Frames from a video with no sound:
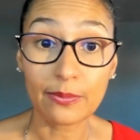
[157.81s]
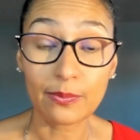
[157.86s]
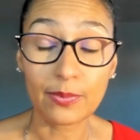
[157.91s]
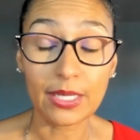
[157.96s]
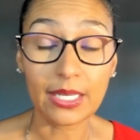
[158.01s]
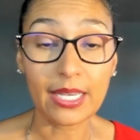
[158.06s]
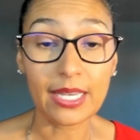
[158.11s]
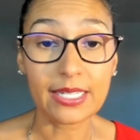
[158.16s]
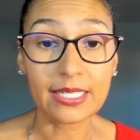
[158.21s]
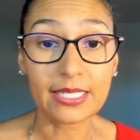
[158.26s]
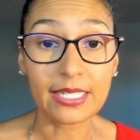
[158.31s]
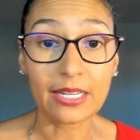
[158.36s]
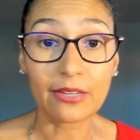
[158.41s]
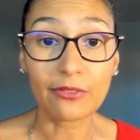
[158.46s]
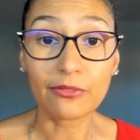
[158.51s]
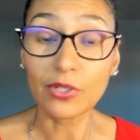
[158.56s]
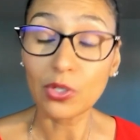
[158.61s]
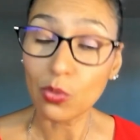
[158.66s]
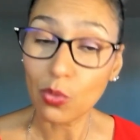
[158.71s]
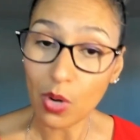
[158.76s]
Because
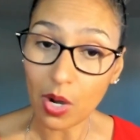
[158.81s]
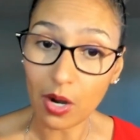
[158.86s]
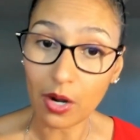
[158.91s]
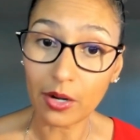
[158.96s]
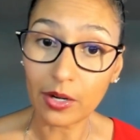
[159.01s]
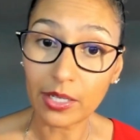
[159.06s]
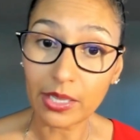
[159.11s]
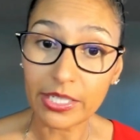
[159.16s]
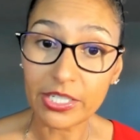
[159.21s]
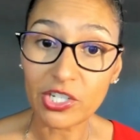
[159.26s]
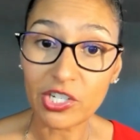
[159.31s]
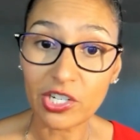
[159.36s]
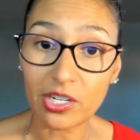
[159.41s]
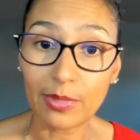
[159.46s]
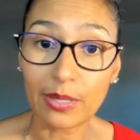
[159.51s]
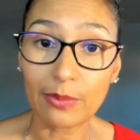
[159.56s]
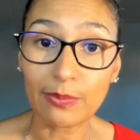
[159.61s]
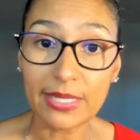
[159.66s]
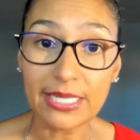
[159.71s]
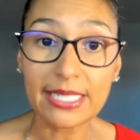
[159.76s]
if you are a
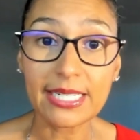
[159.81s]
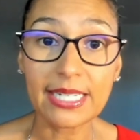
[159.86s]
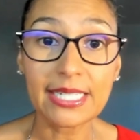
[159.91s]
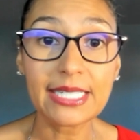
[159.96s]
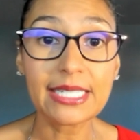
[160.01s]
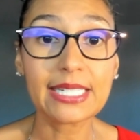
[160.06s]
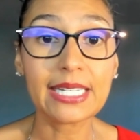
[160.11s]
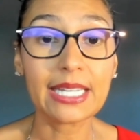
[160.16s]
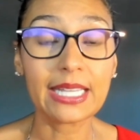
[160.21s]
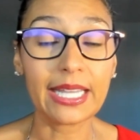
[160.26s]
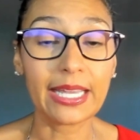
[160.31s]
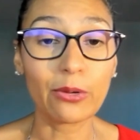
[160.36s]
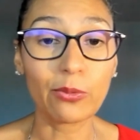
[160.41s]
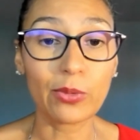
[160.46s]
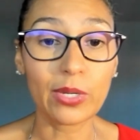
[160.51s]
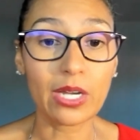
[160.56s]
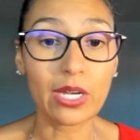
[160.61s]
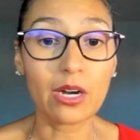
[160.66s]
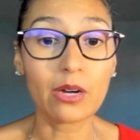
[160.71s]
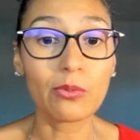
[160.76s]
legitimate business, like
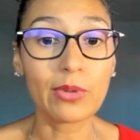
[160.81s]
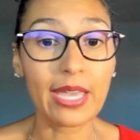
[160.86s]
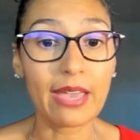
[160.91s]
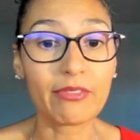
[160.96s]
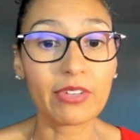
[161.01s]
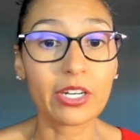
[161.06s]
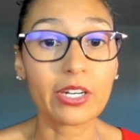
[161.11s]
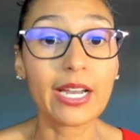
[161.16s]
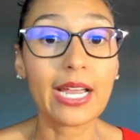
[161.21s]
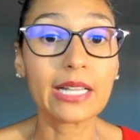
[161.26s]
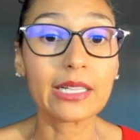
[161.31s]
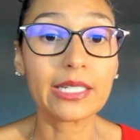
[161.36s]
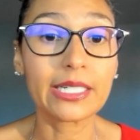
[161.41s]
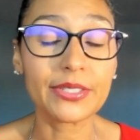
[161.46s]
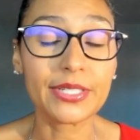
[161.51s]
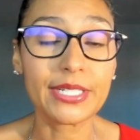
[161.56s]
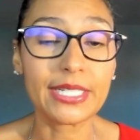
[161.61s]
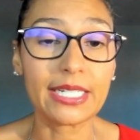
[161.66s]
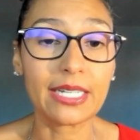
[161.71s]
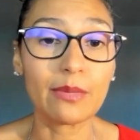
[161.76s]
we are, we have our
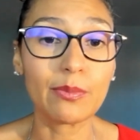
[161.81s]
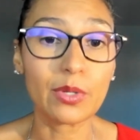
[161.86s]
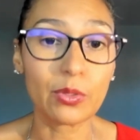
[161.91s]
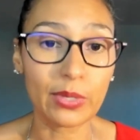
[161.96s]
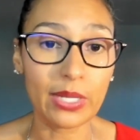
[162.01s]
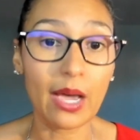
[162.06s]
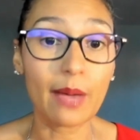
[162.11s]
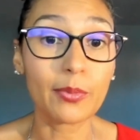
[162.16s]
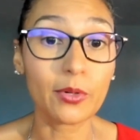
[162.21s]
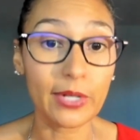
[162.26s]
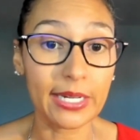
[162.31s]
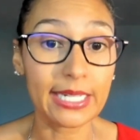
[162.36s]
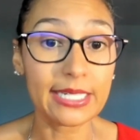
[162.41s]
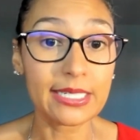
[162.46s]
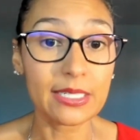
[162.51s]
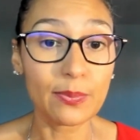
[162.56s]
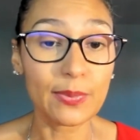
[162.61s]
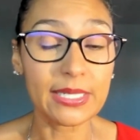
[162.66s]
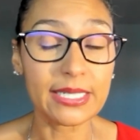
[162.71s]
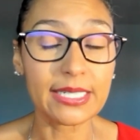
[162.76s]
LLC, but we operate
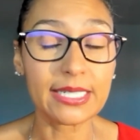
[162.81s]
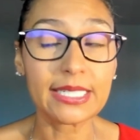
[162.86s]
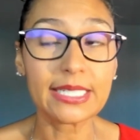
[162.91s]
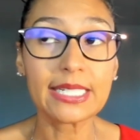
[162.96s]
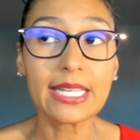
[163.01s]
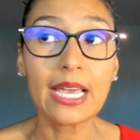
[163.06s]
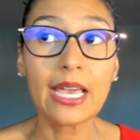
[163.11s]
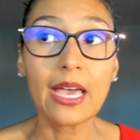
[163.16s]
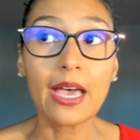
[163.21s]
as business,